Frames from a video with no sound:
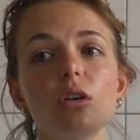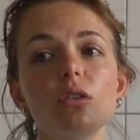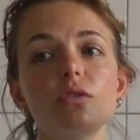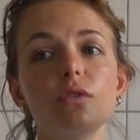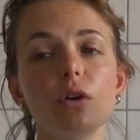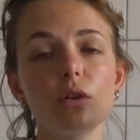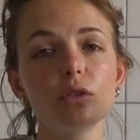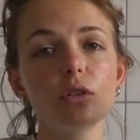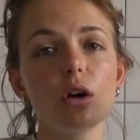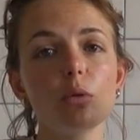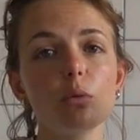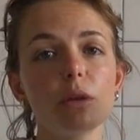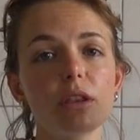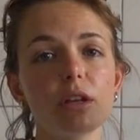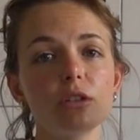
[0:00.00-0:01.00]
phone
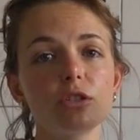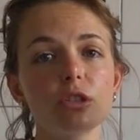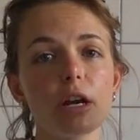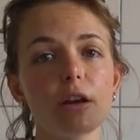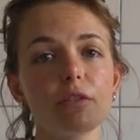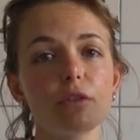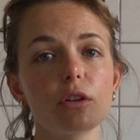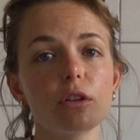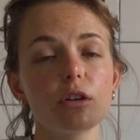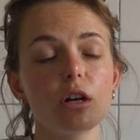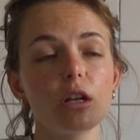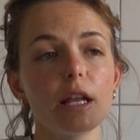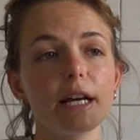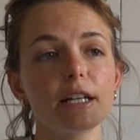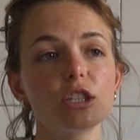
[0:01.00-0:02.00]
call with Andrea for the
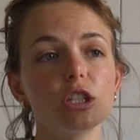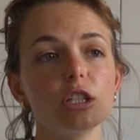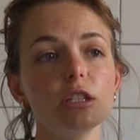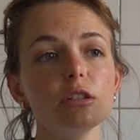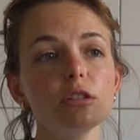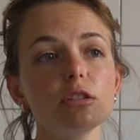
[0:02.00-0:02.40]
collection,